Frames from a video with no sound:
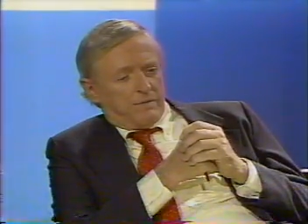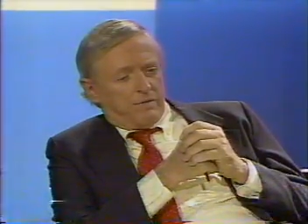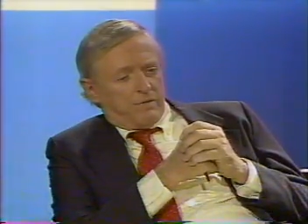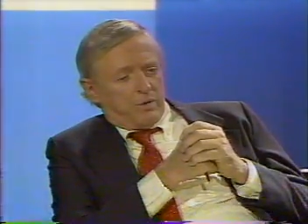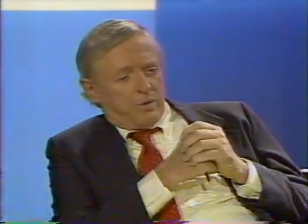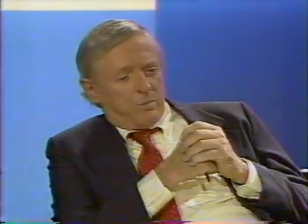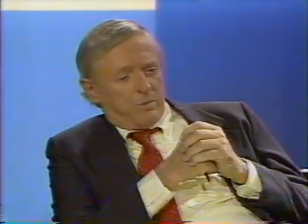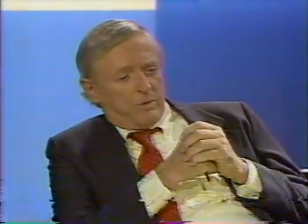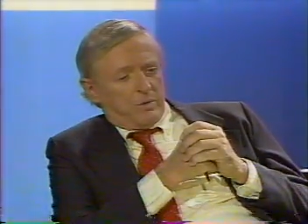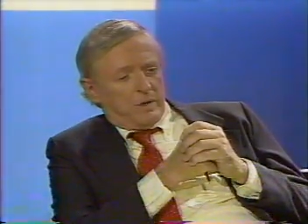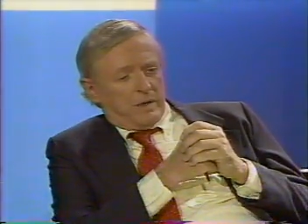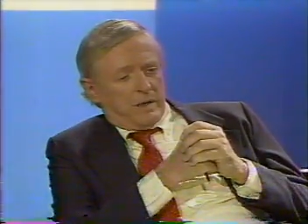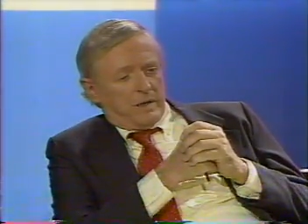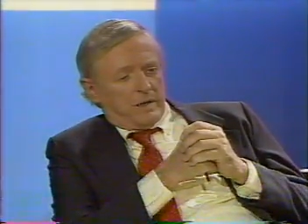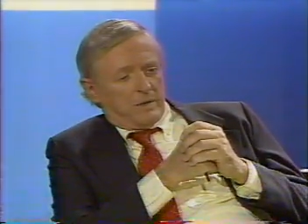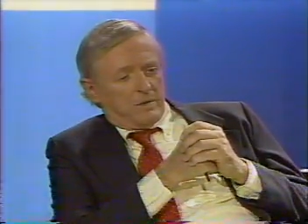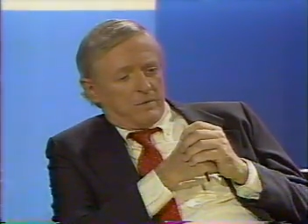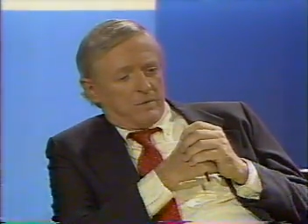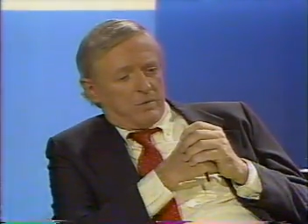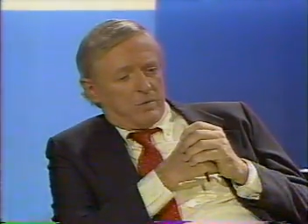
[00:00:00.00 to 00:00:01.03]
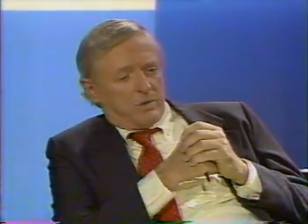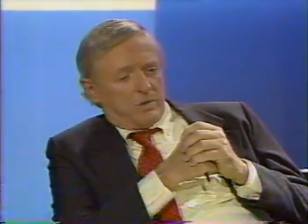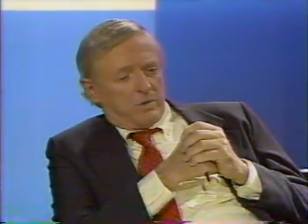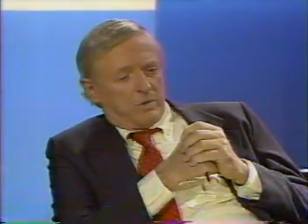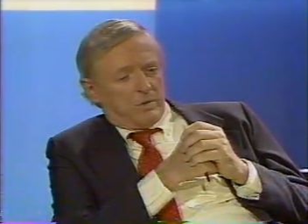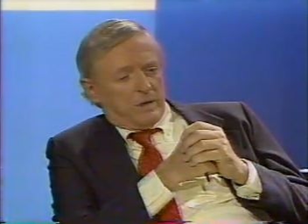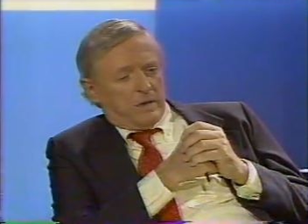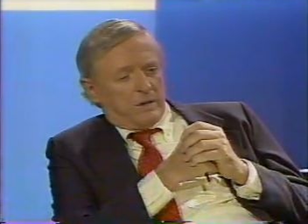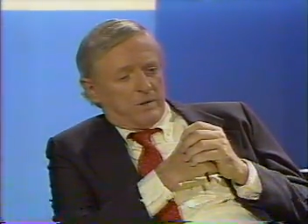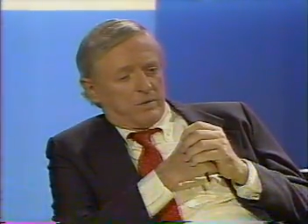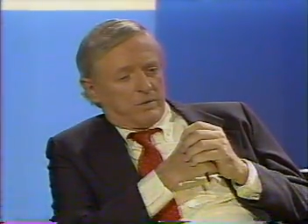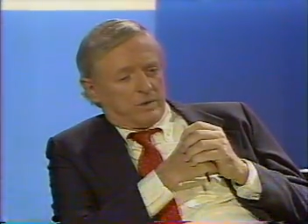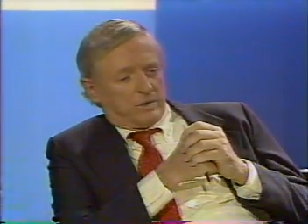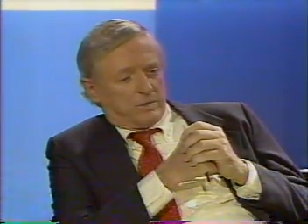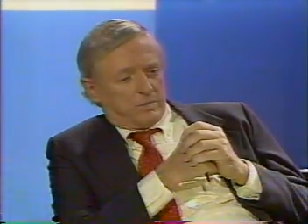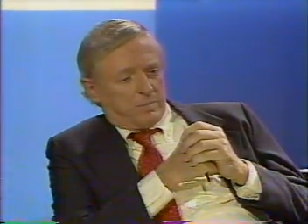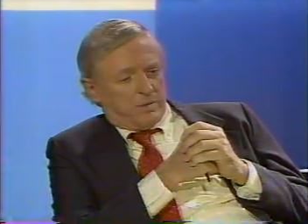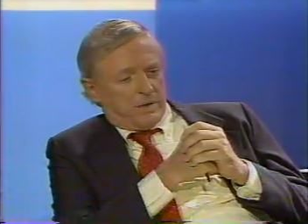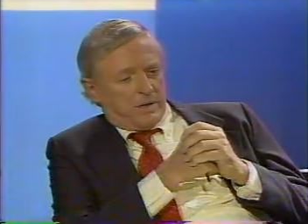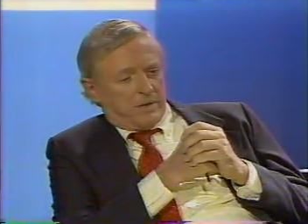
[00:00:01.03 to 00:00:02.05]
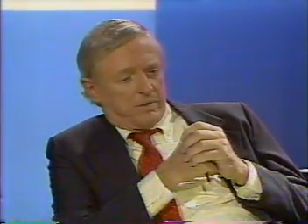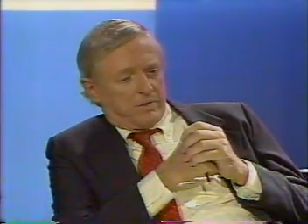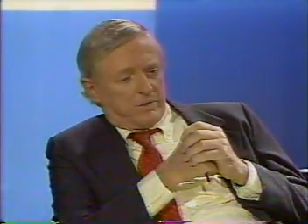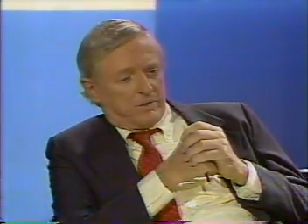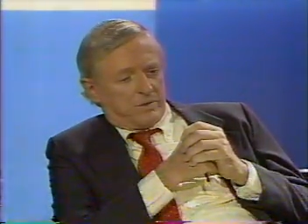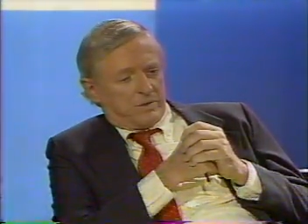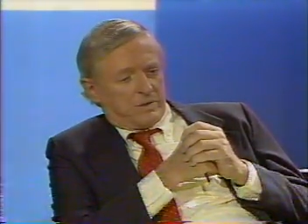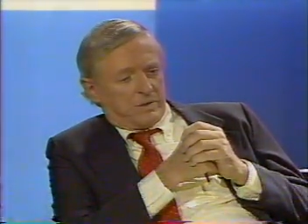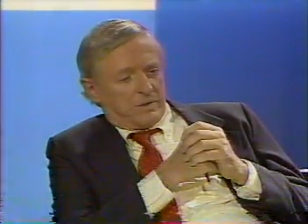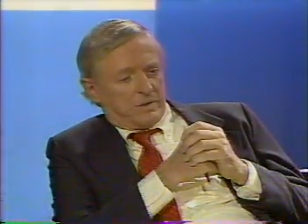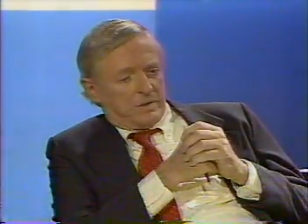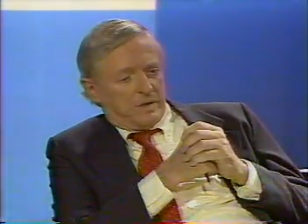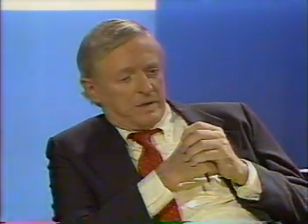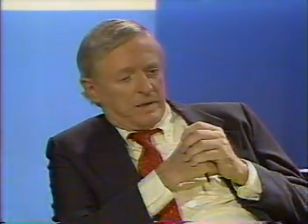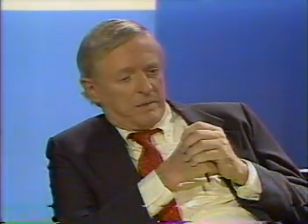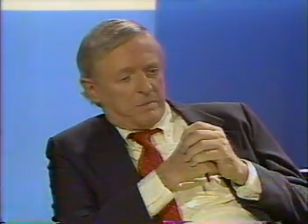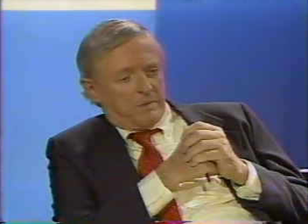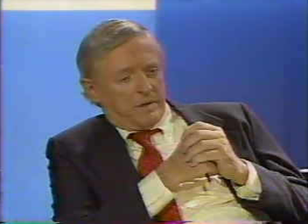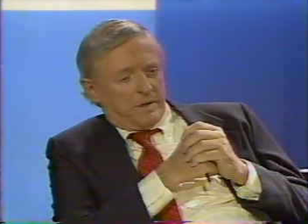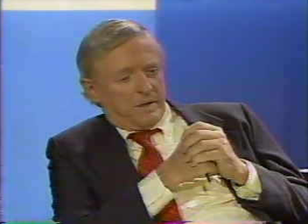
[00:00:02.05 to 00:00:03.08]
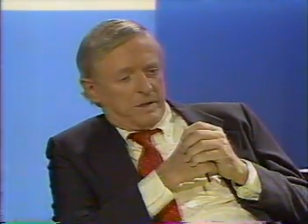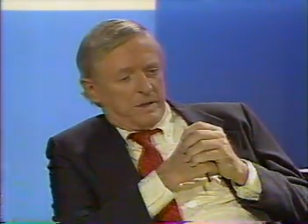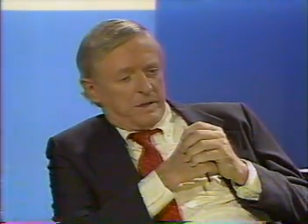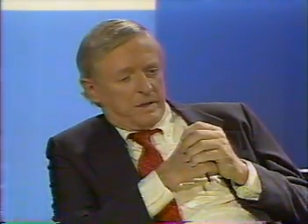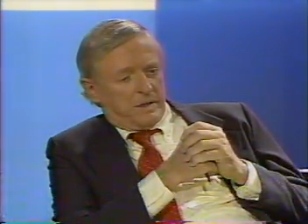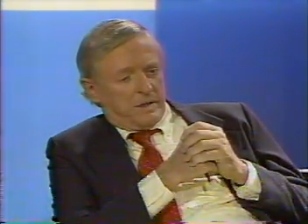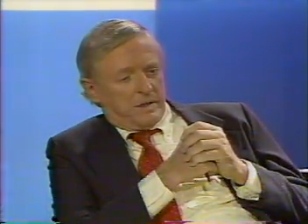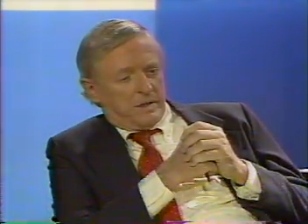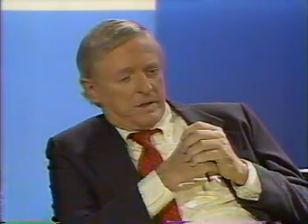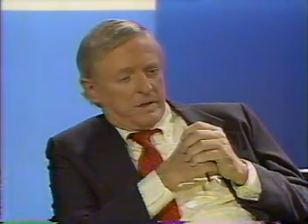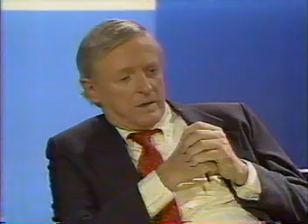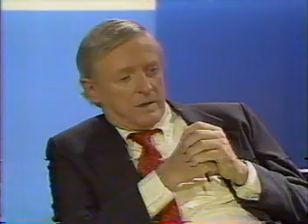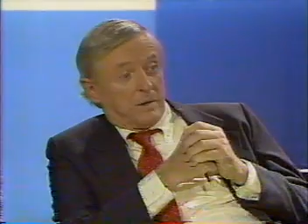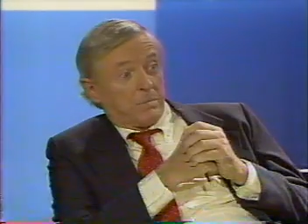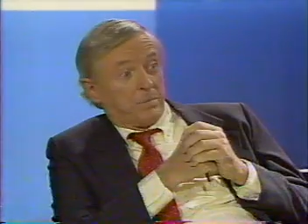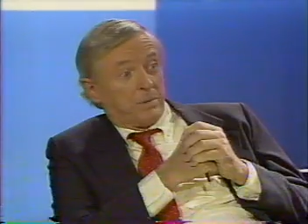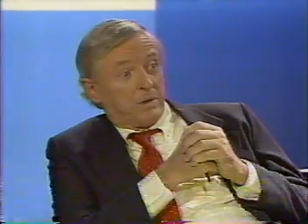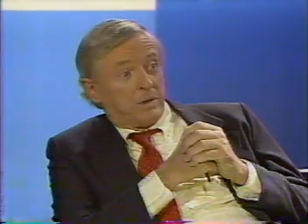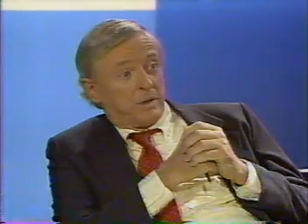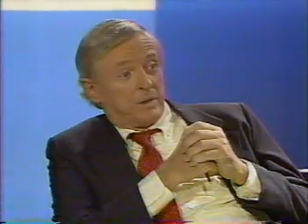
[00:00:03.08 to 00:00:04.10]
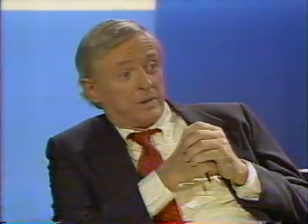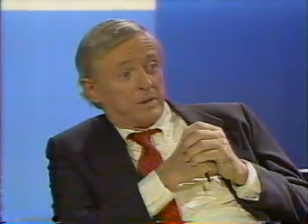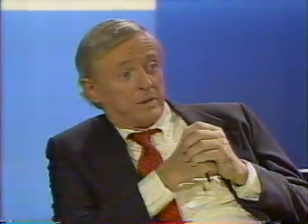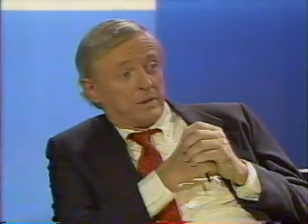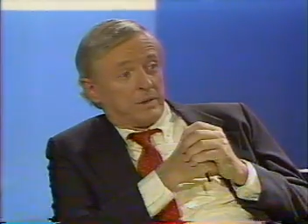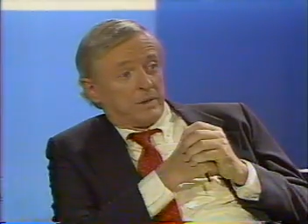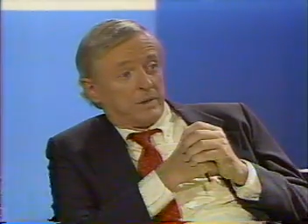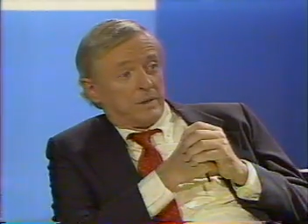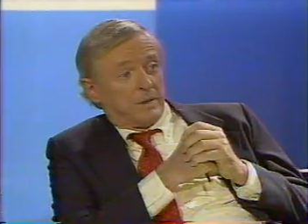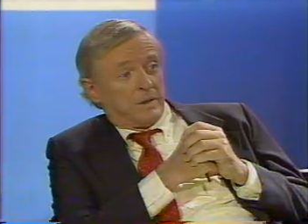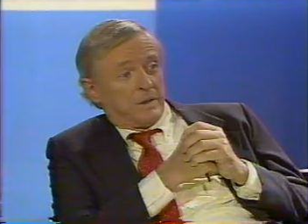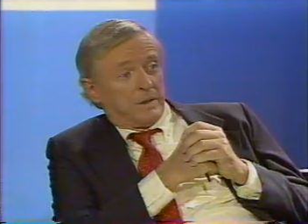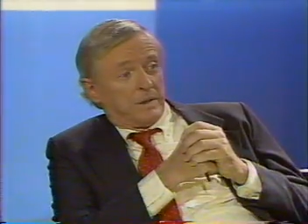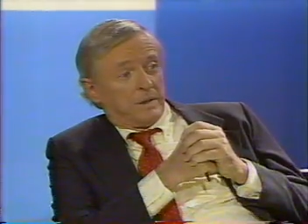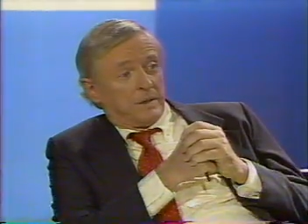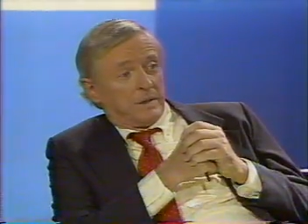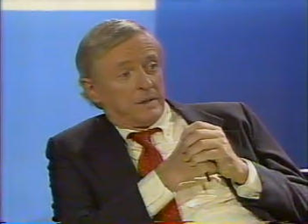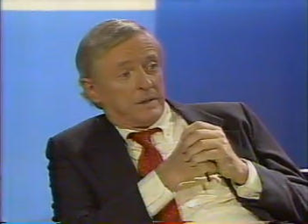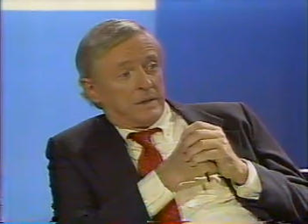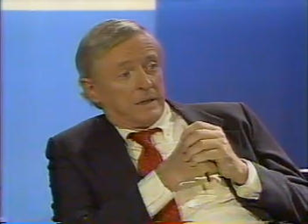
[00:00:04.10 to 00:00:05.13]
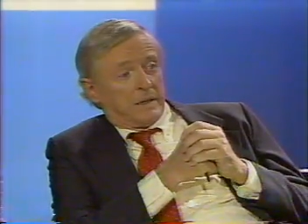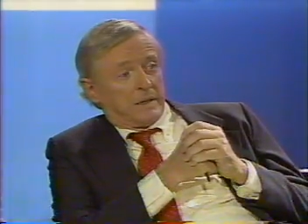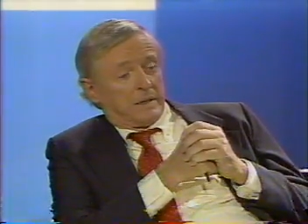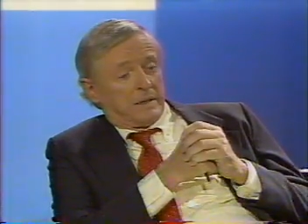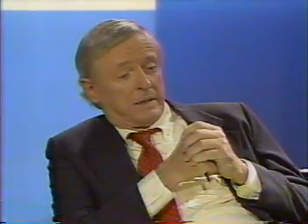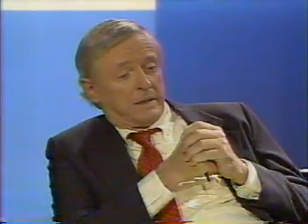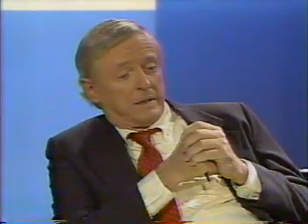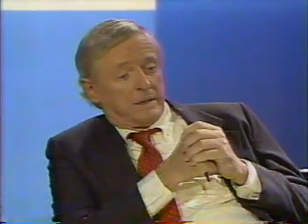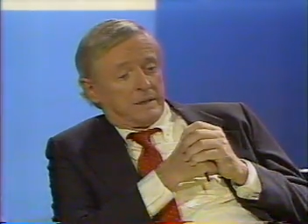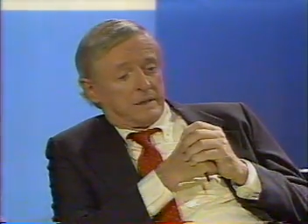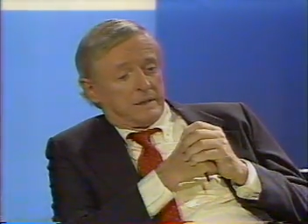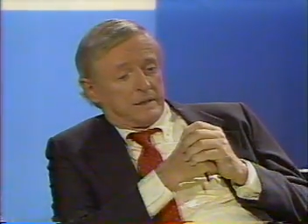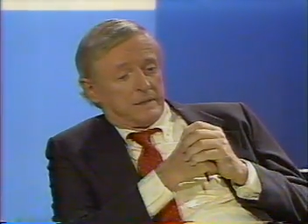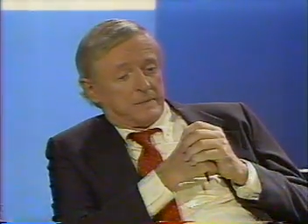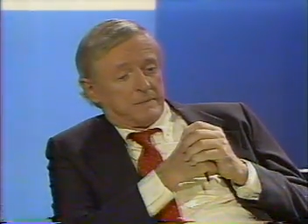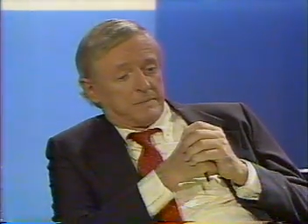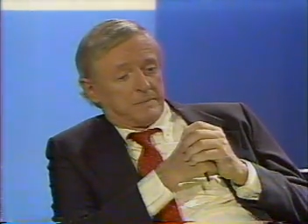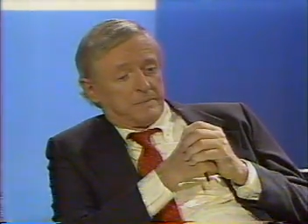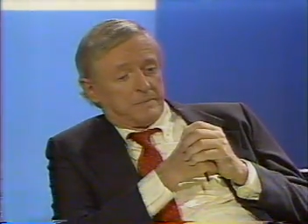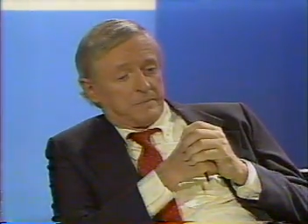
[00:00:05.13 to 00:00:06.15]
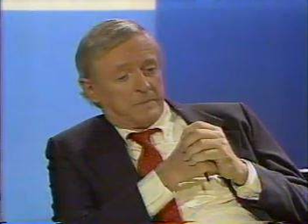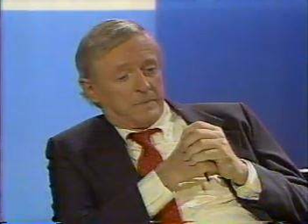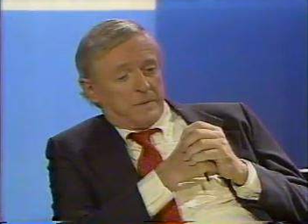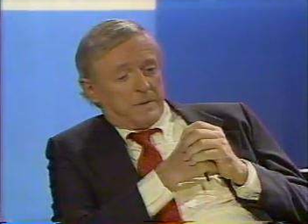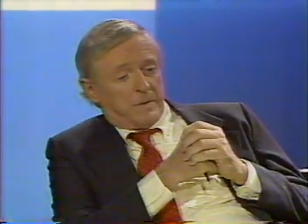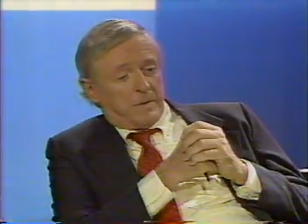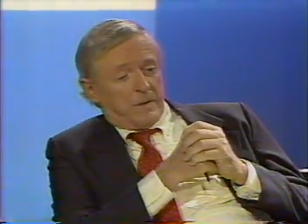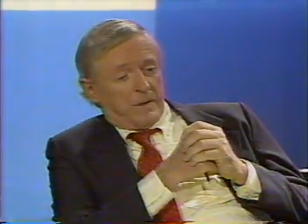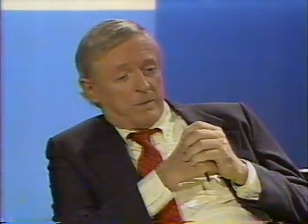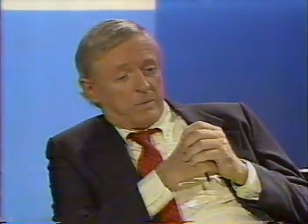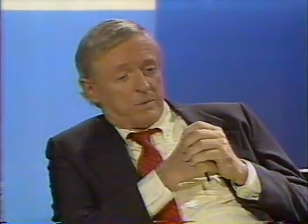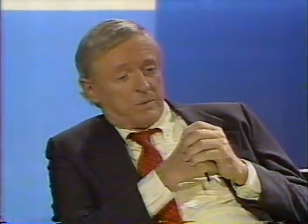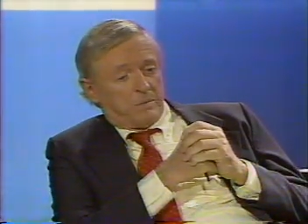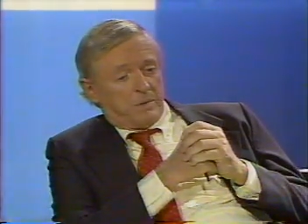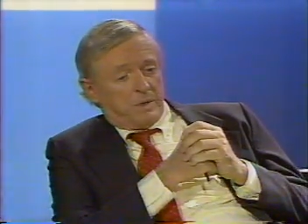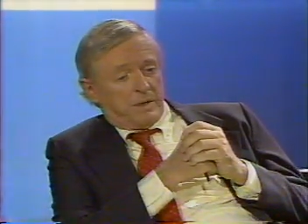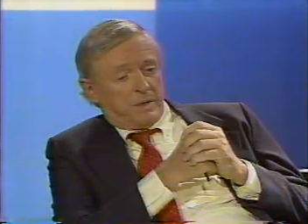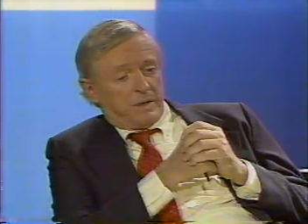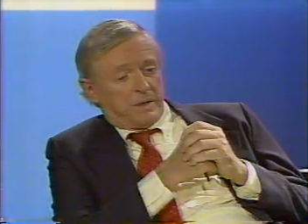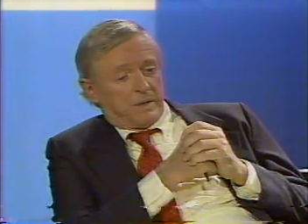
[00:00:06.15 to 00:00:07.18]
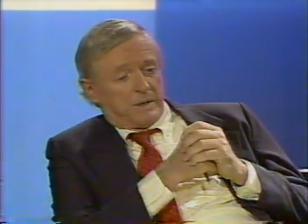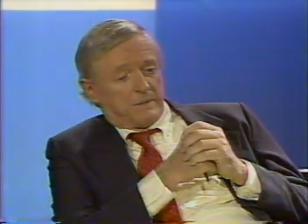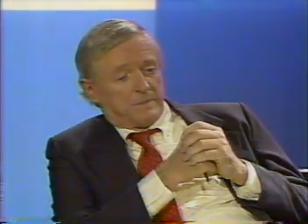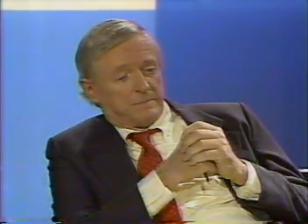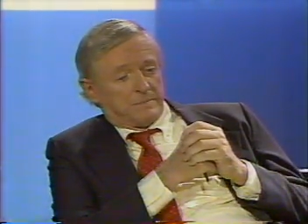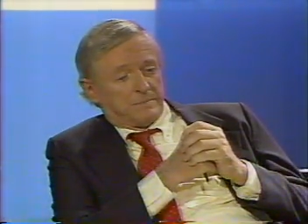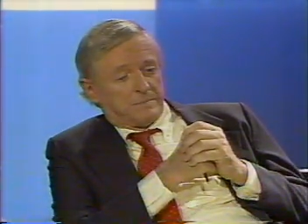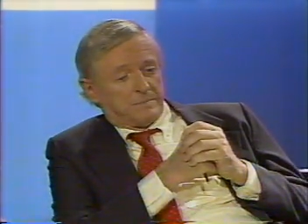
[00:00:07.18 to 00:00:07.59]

formulated what you later expressed, namely a prediction that there would be a